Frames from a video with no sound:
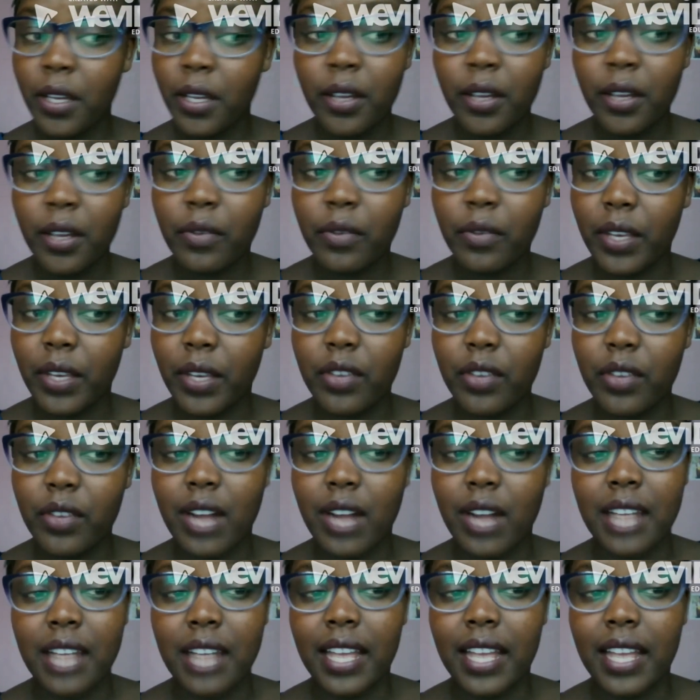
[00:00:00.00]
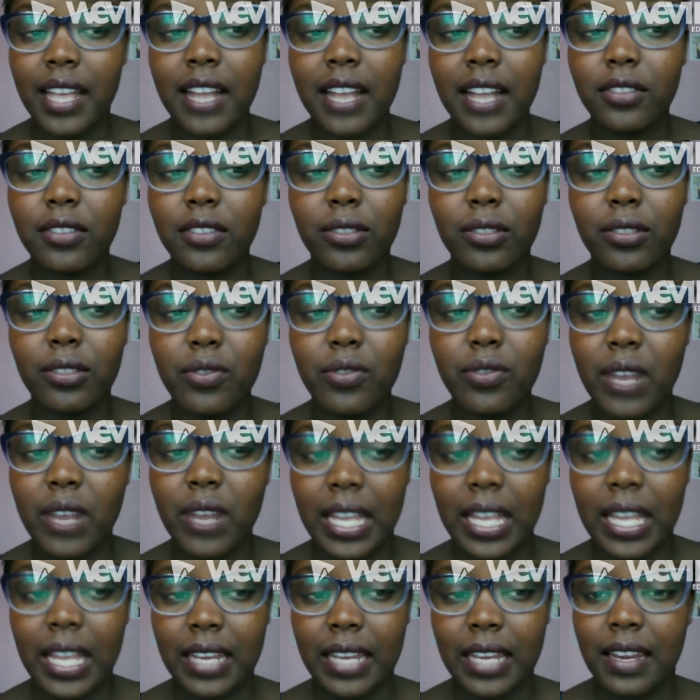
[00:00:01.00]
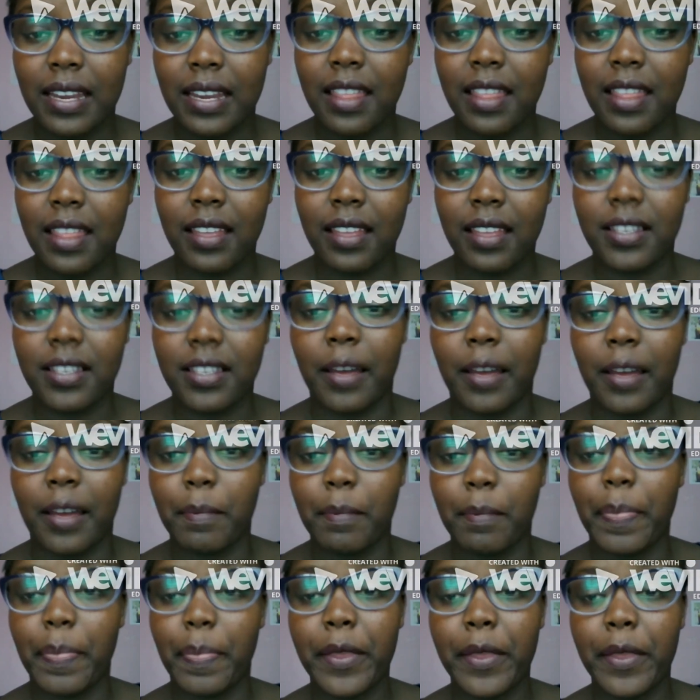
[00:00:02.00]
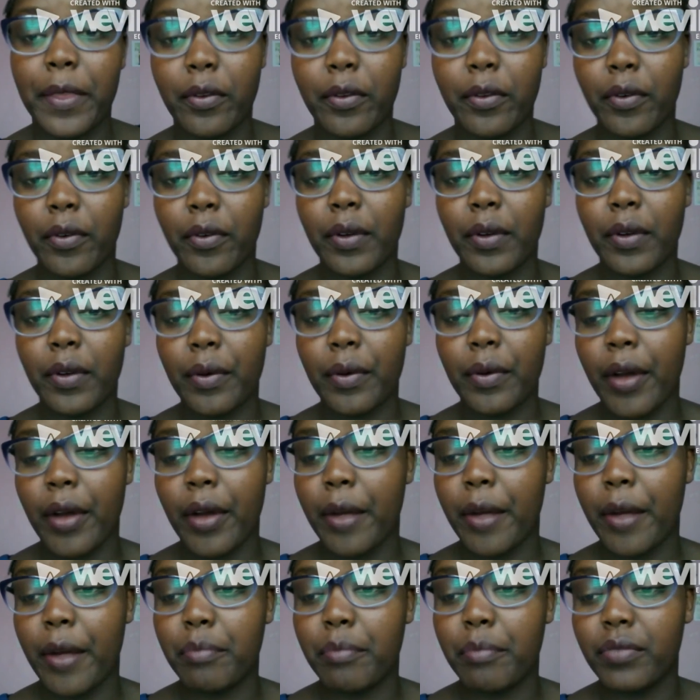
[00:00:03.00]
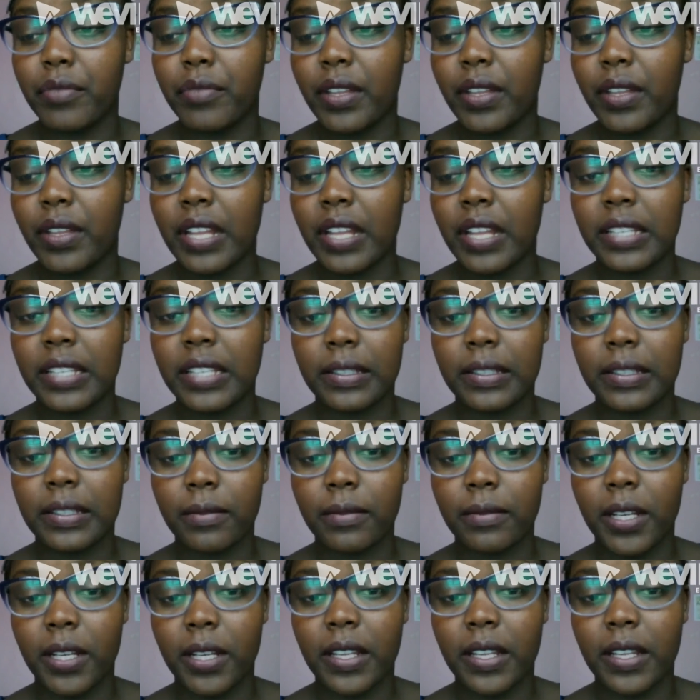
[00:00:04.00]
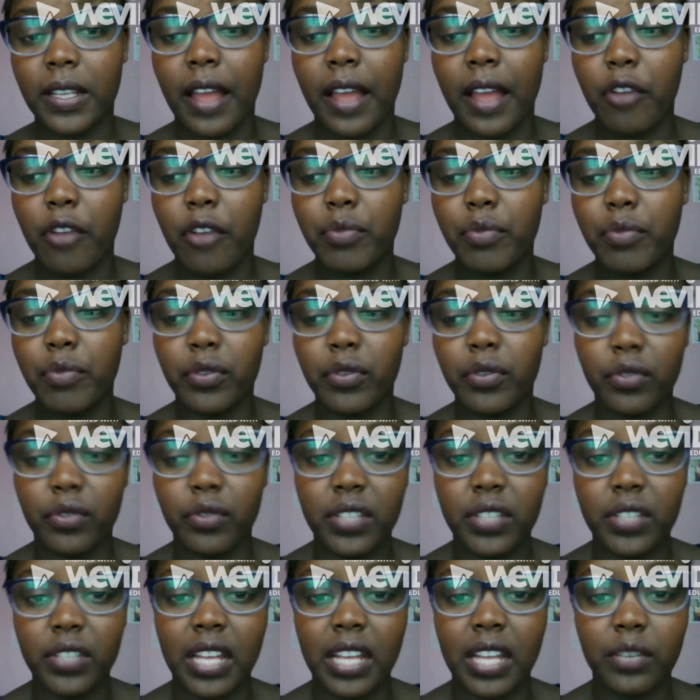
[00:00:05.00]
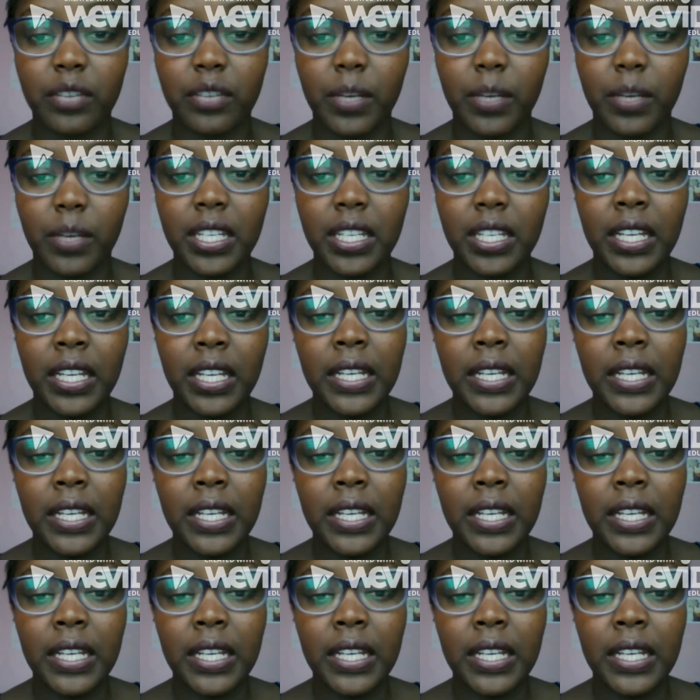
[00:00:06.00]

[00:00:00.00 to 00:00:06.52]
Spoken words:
I can't sue you again another time. So that I hope you note that one.